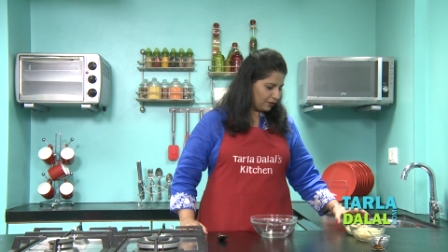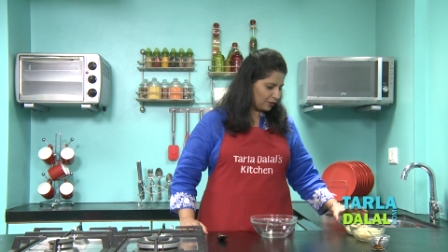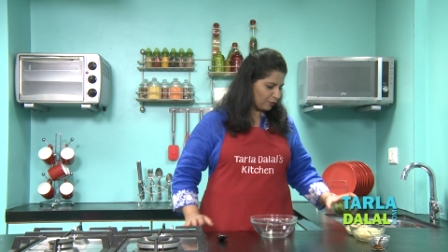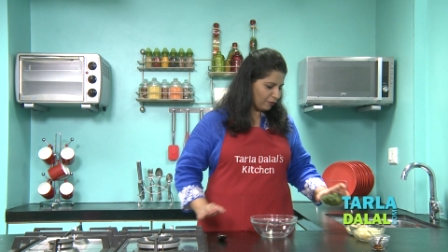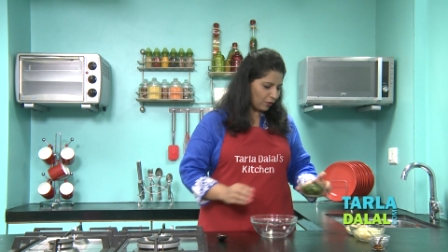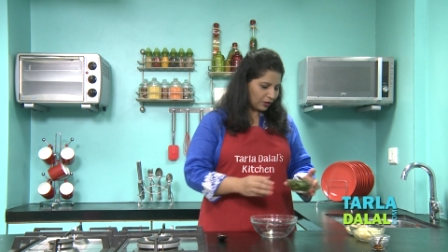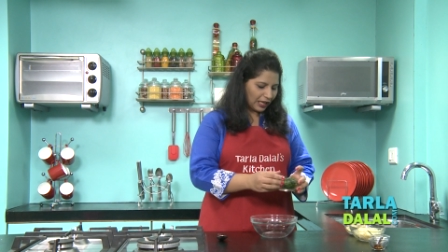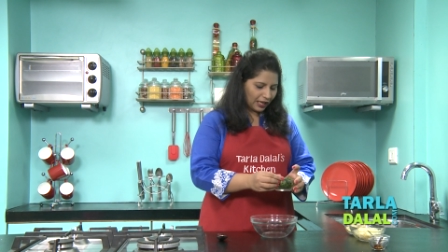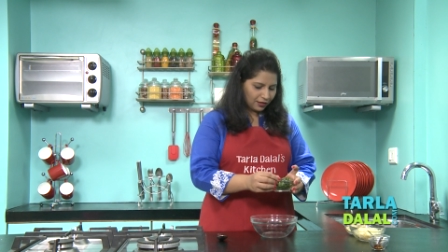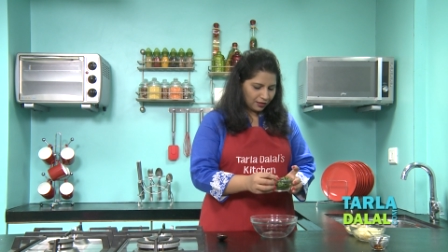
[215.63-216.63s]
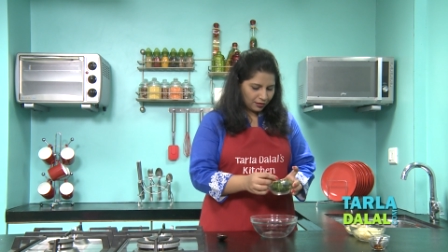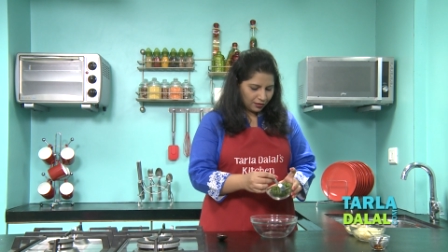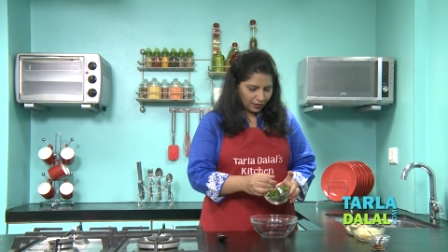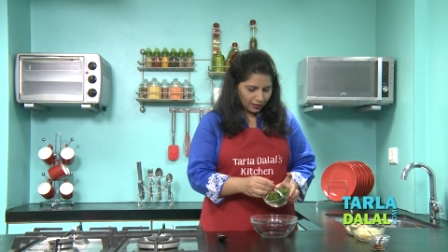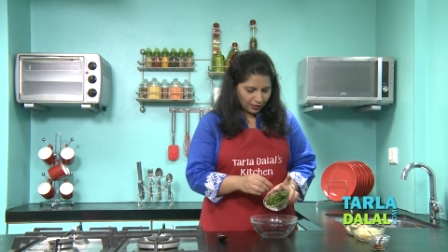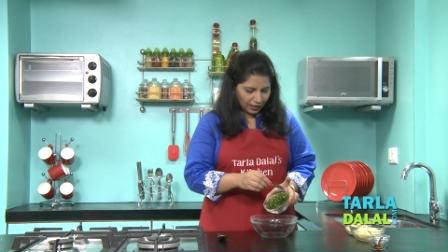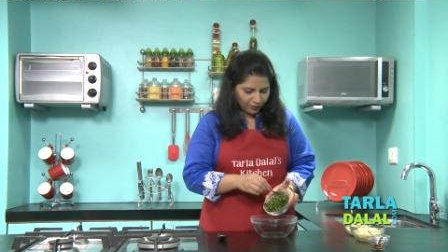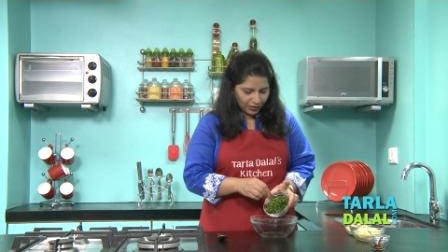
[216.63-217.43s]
So for that I've